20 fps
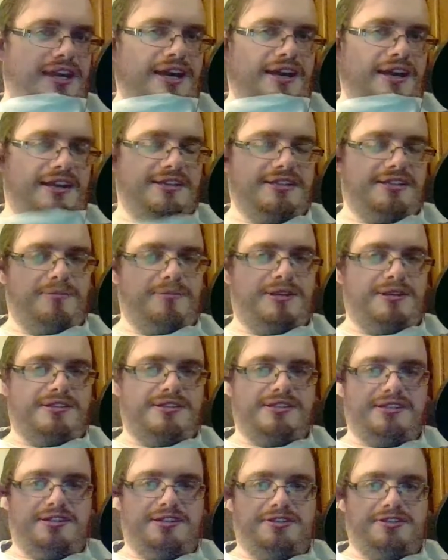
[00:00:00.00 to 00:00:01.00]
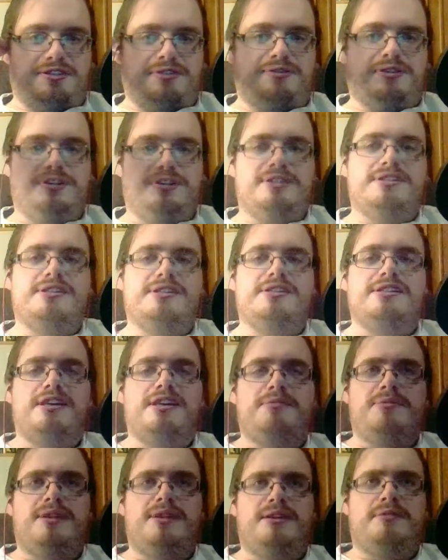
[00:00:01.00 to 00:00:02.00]
because I've been seizure-free since
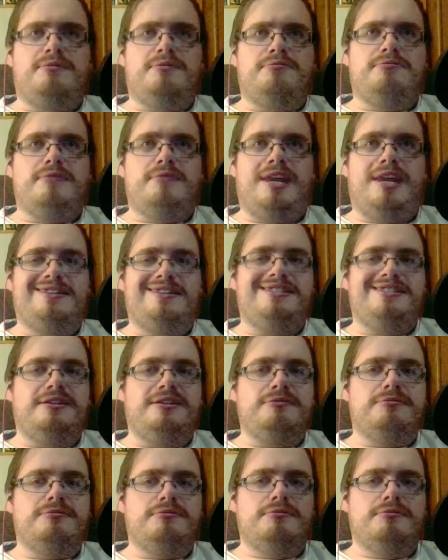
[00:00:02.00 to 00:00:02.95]
I've been 18.